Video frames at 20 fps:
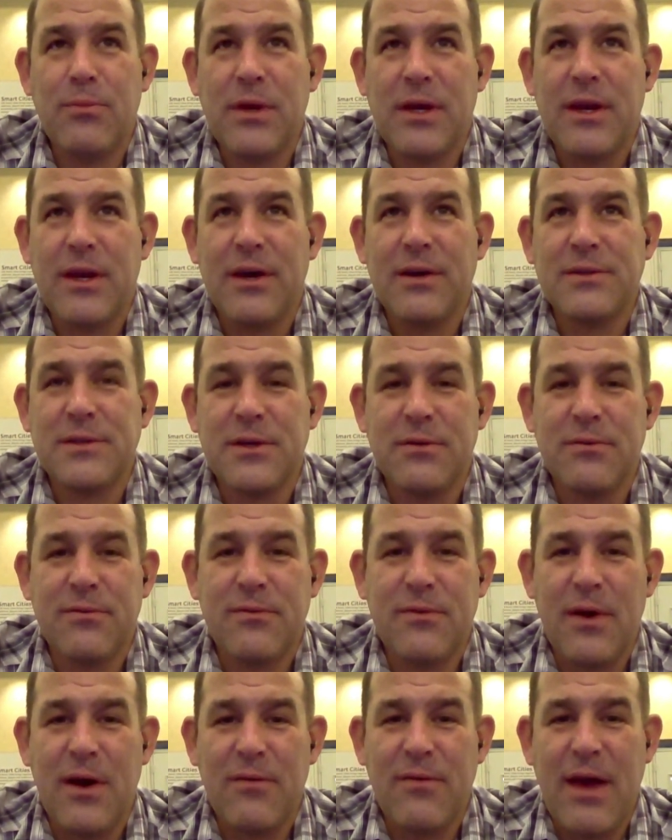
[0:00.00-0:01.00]
because
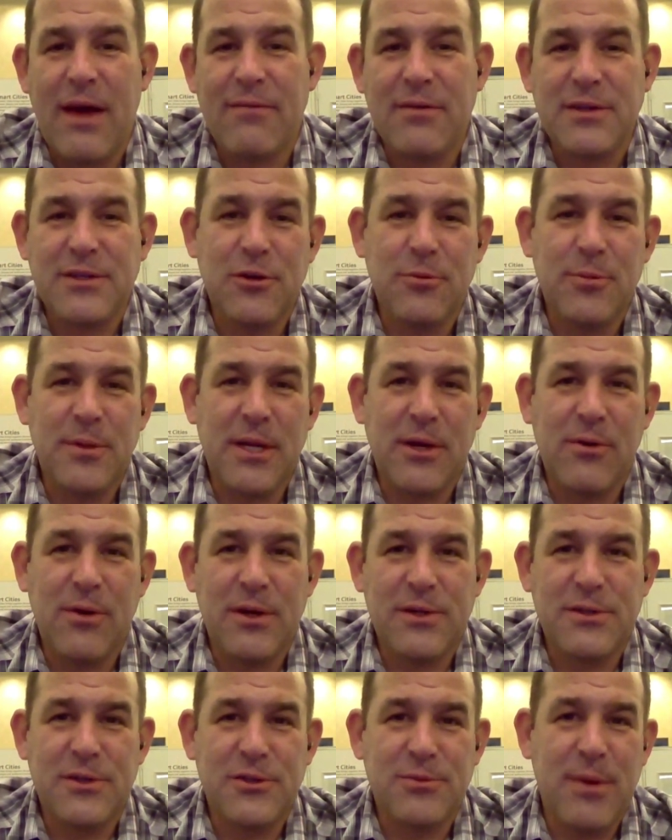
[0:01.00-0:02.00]
of of having so many
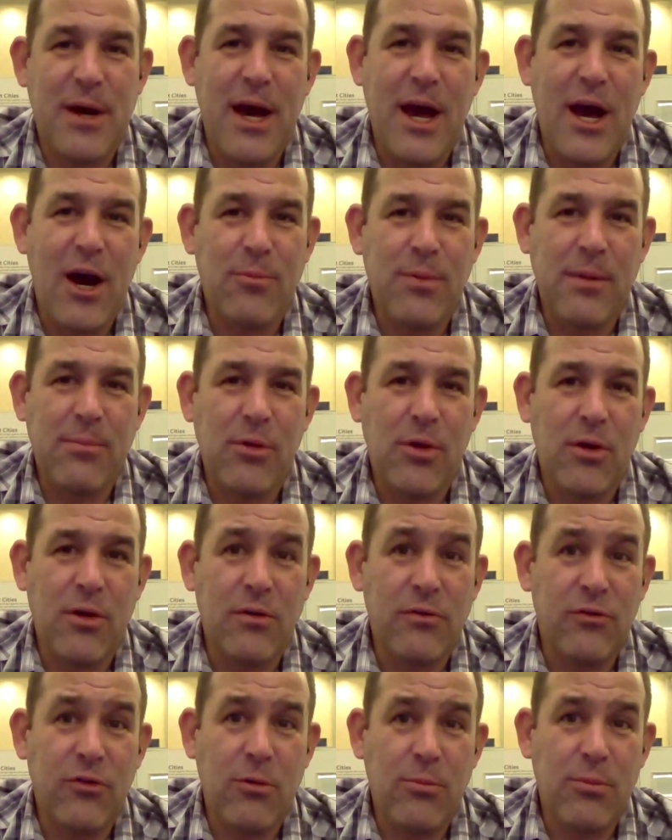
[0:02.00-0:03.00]
questions about how people
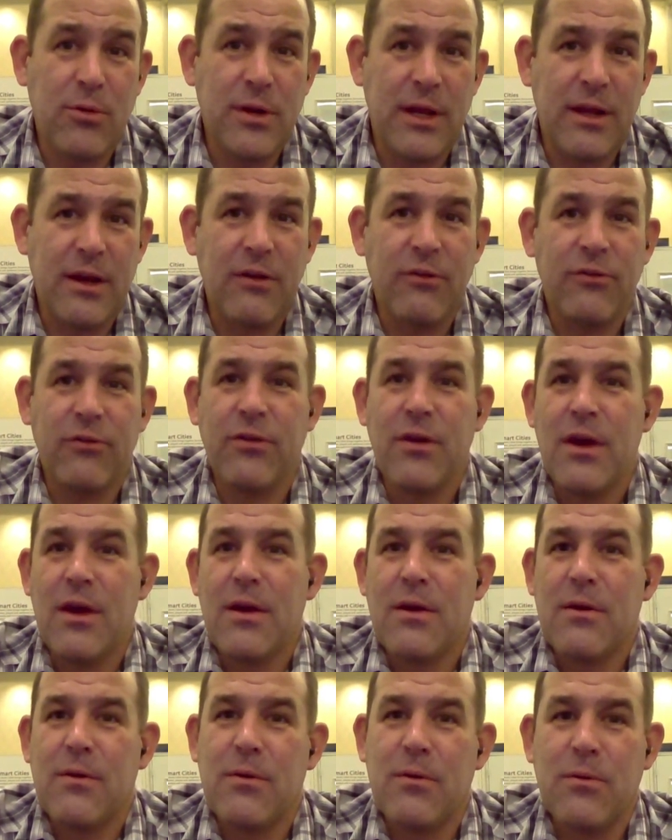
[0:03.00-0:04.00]
are interpreting because
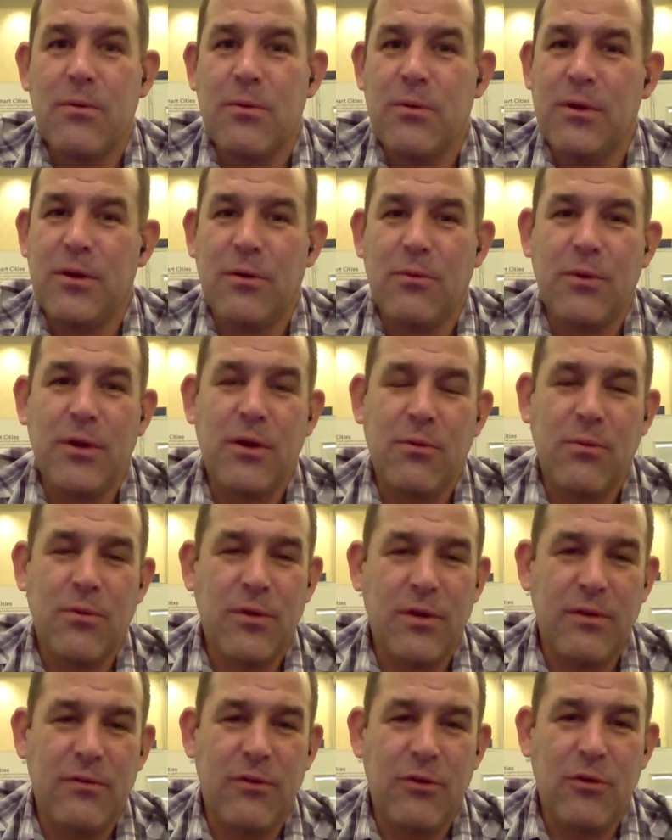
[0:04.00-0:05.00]
you know we don't
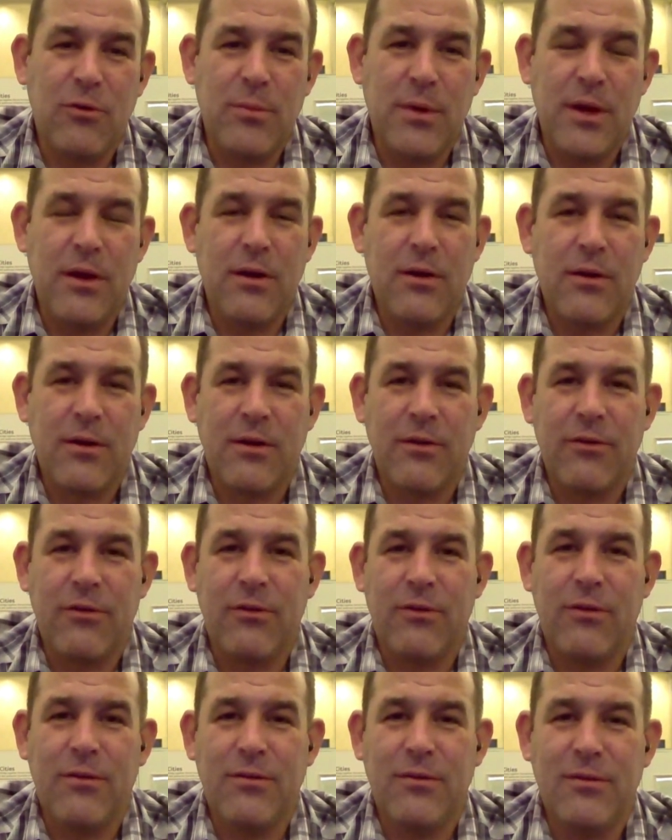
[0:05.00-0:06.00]
really do them here
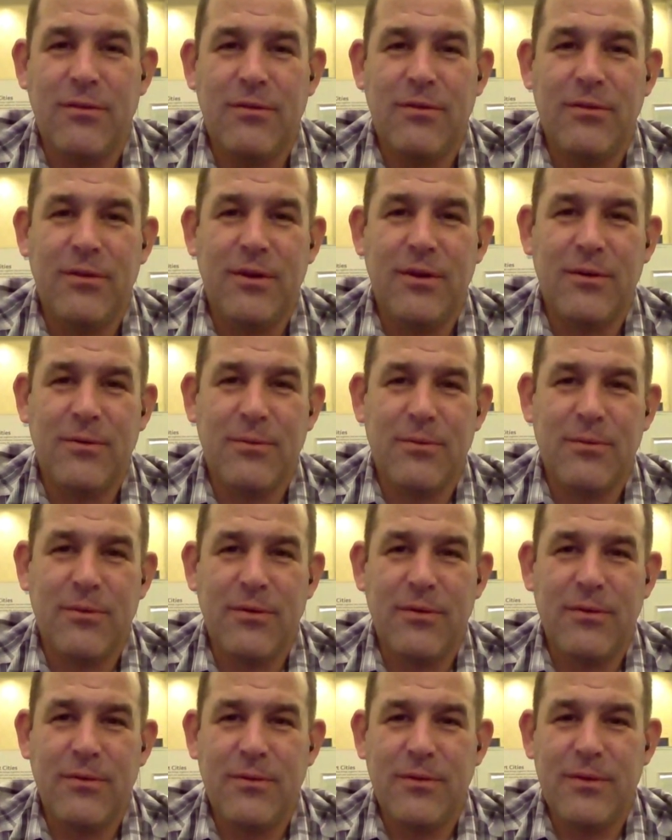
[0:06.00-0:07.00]
because you know
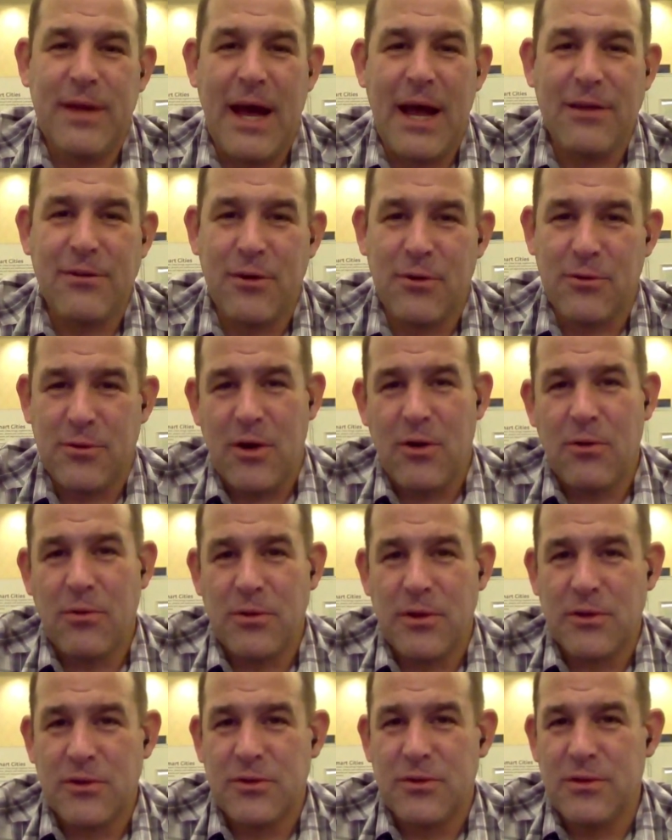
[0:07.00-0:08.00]
I don't
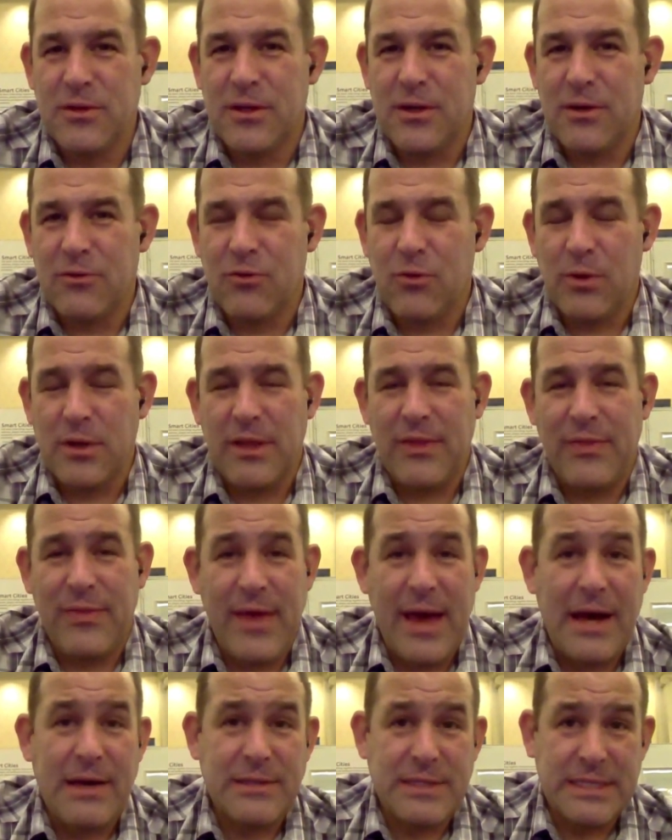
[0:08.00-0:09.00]
own a you know twenty
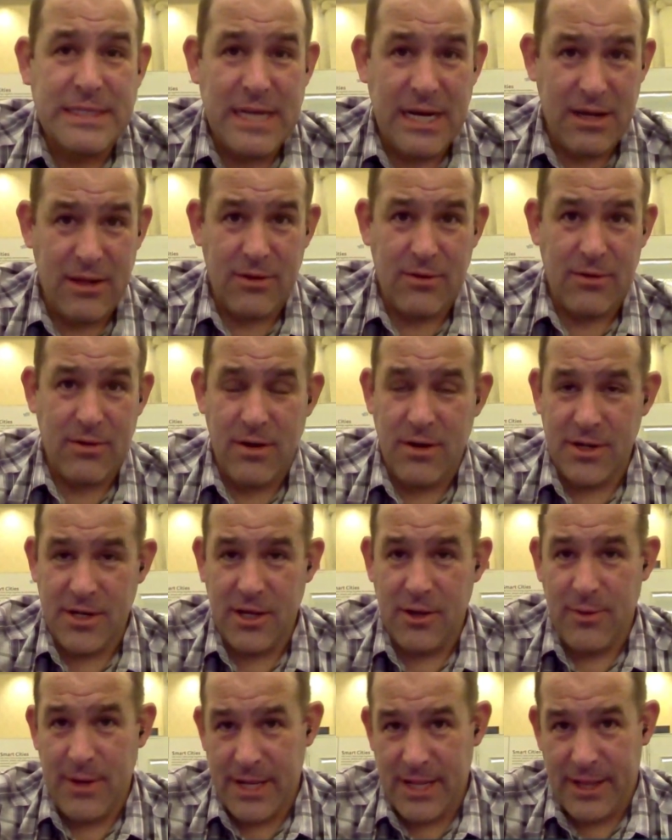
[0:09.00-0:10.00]
thousand dollar
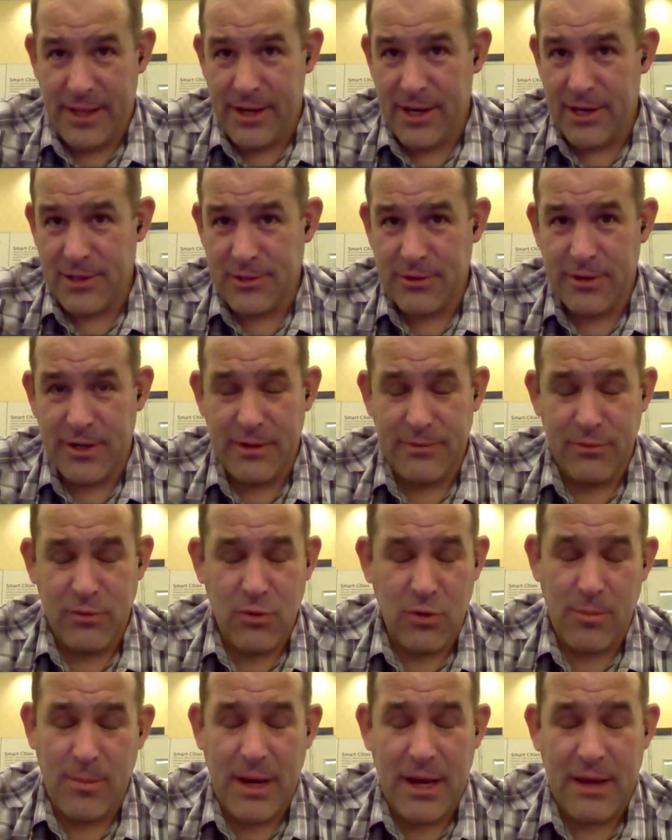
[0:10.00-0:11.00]
audio analyzer, and I,
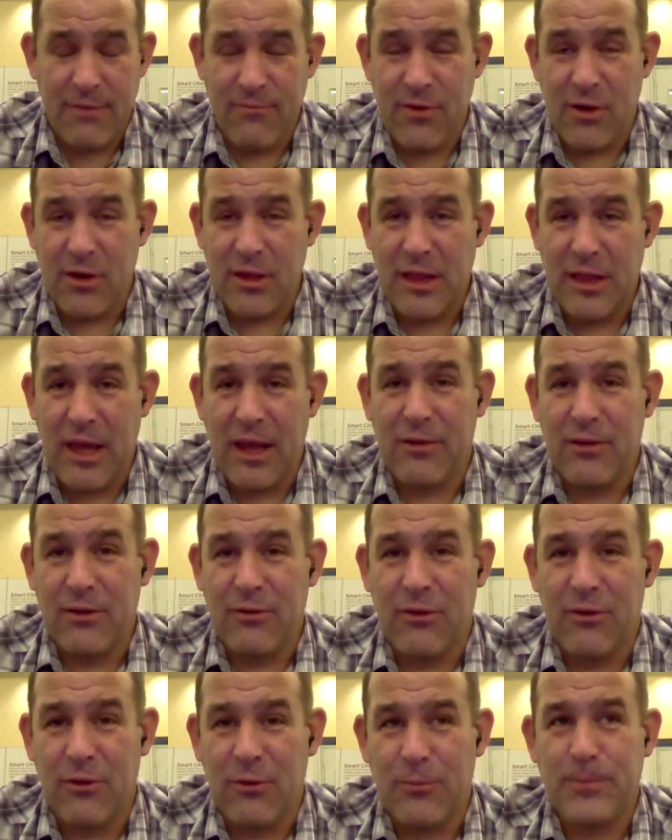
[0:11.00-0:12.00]
nor am I very
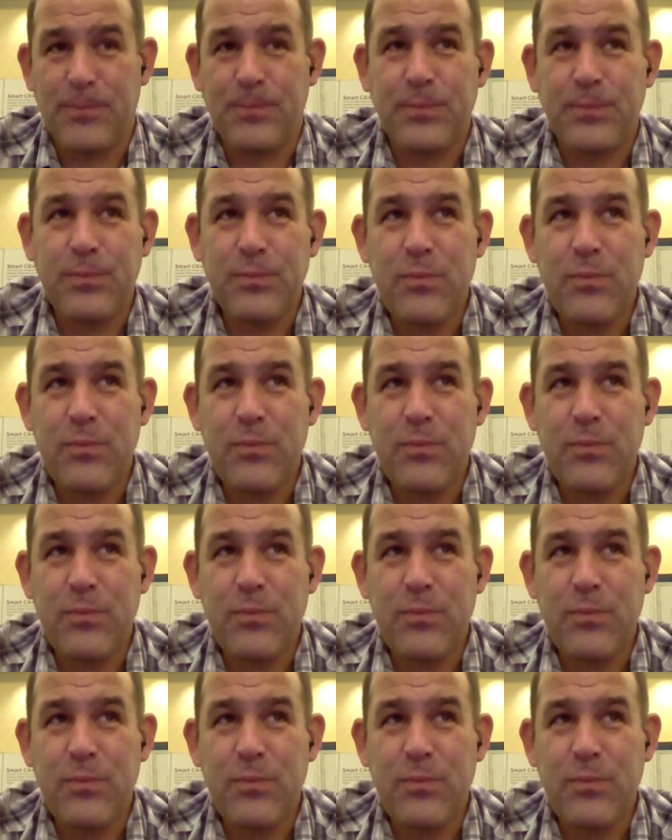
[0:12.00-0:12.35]
likely to.